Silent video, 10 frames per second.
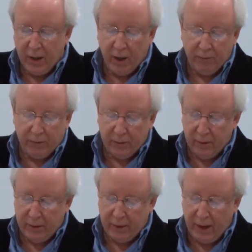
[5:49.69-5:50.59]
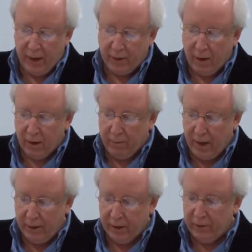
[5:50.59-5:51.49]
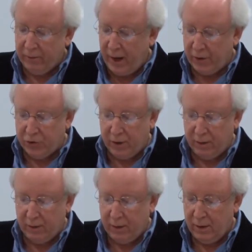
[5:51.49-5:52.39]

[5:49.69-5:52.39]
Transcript: a fluid and harmonic fashion,